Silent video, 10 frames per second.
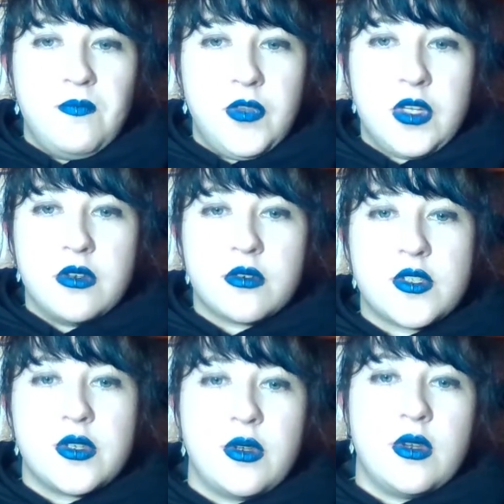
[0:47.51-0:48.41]
You can
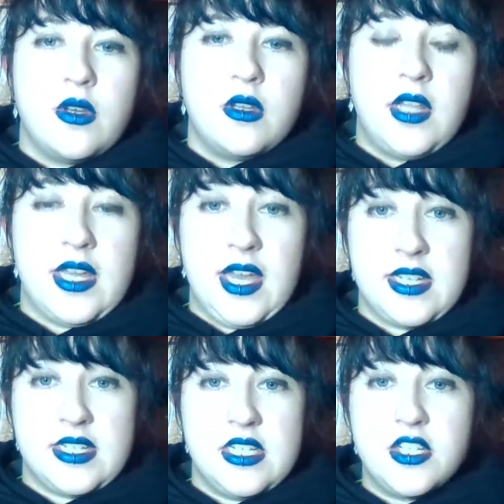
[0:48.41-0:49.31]
also like add
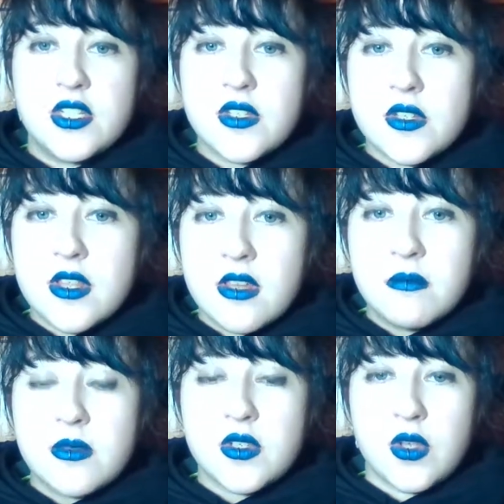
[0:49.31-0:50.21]
additions to
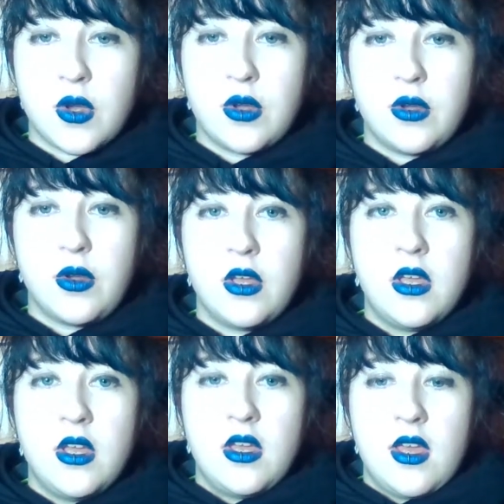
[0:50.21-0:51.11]
them. So
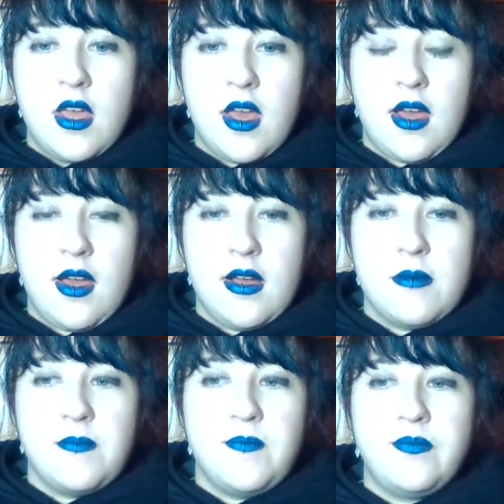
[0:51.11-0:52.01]

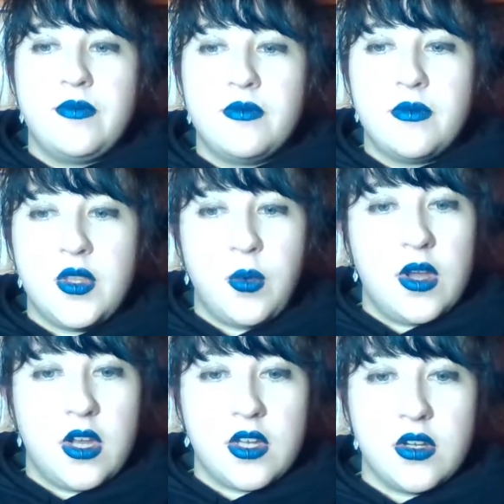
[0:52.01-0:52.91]
the
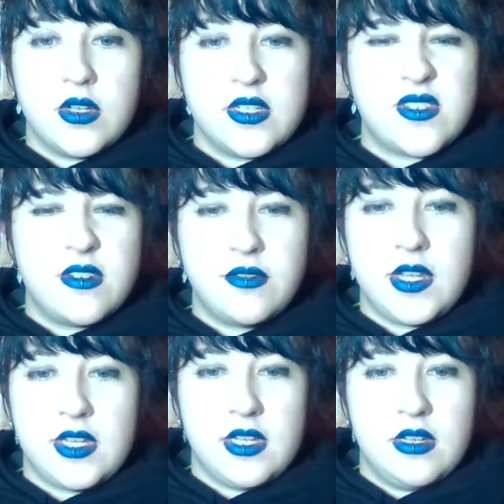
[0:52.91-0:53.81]
one I got is sort of
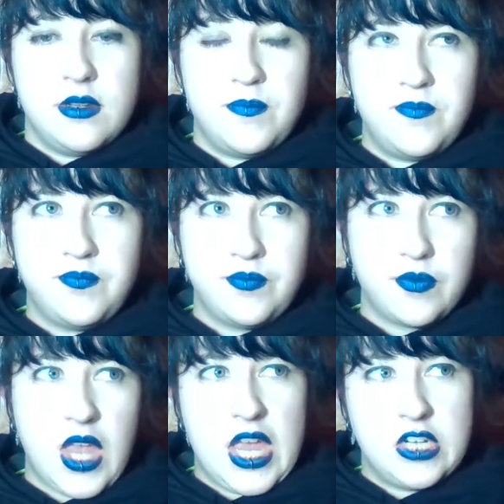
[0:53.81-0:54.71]
like a
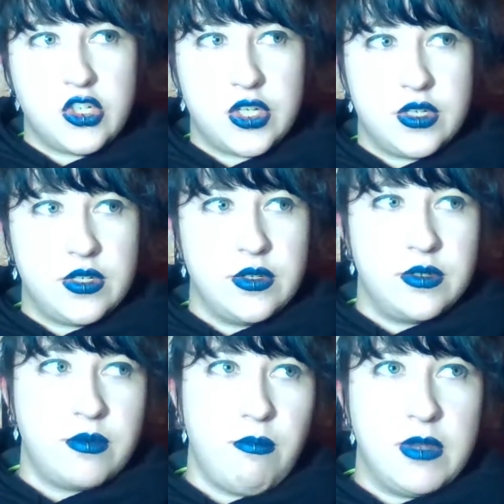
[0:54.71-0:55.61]
intro
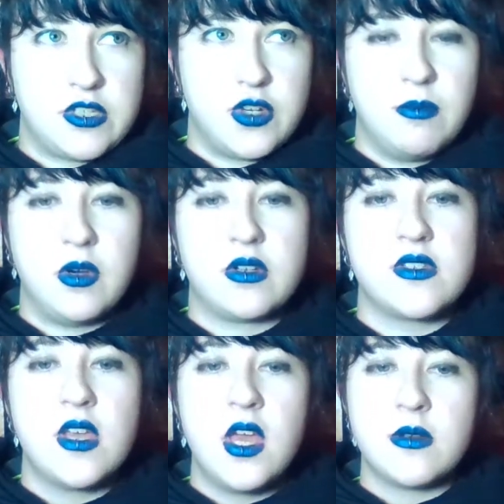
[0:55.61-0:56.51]
mystery
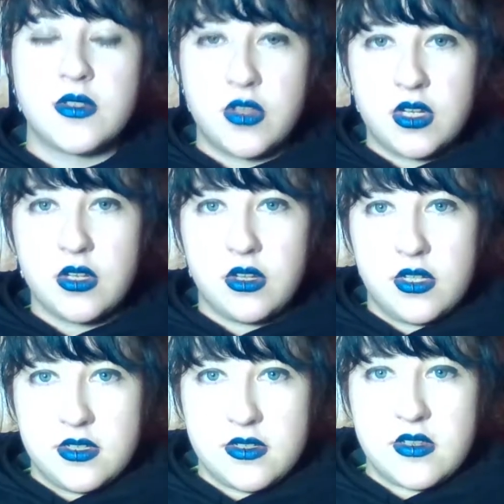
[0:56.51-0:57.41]
box. It's
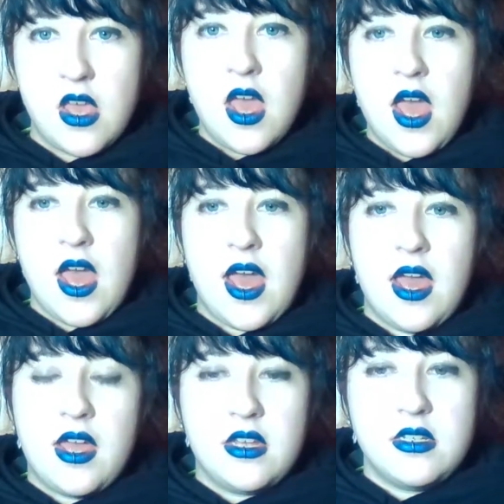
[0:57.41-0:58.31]
$30,
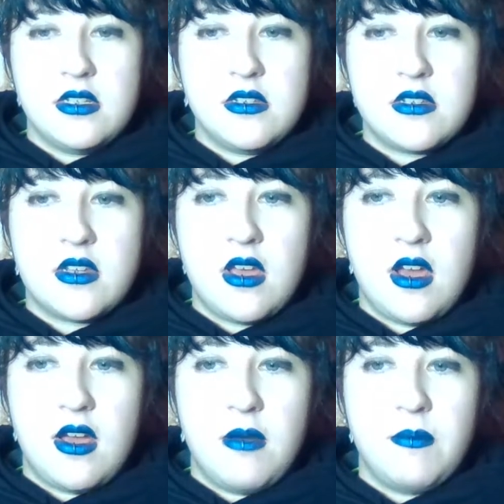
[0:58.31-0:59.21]
and
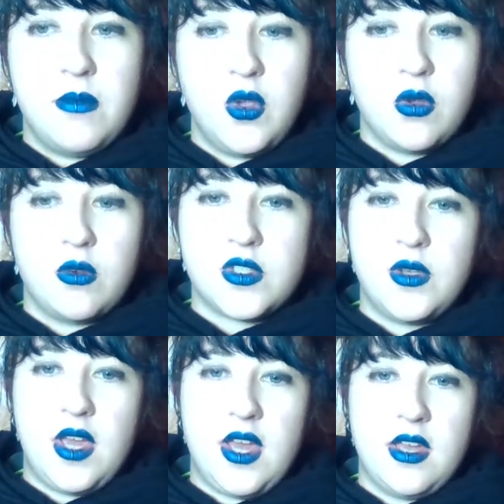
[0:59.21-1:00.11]
you could also
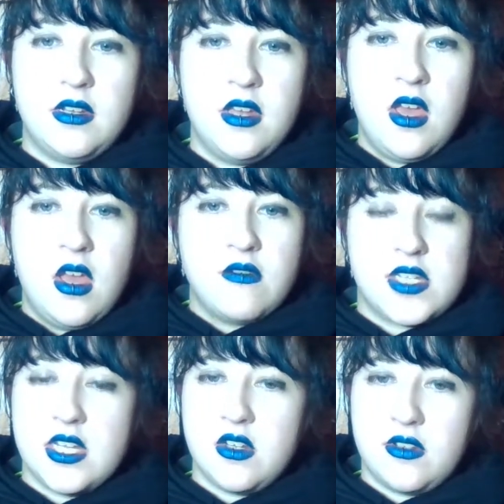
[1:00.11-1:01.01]
add for
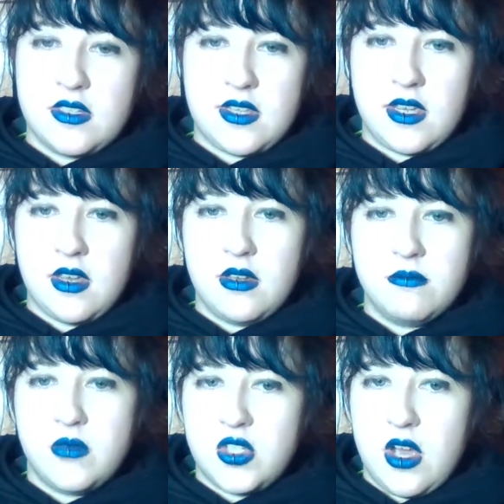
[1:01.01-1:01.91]
$10 like a
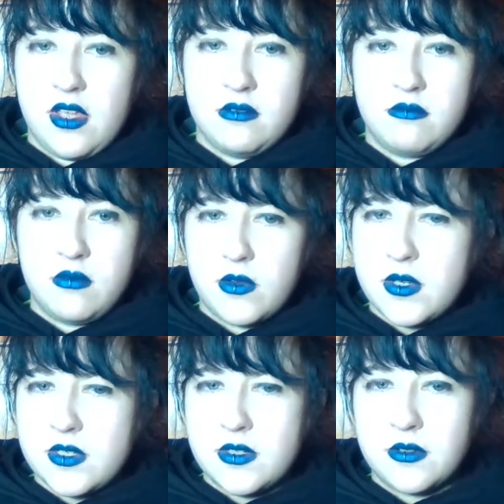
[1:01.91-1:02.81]
giant
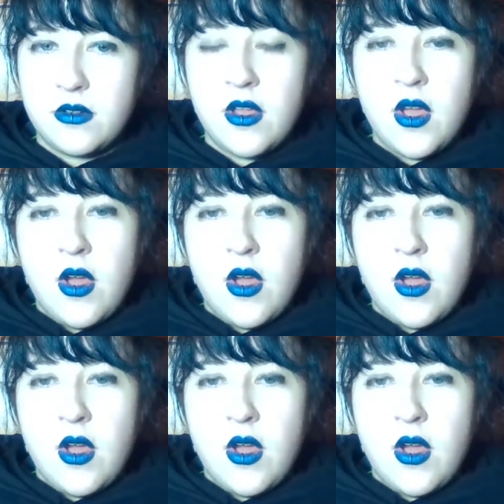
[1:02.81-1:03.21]
crystal,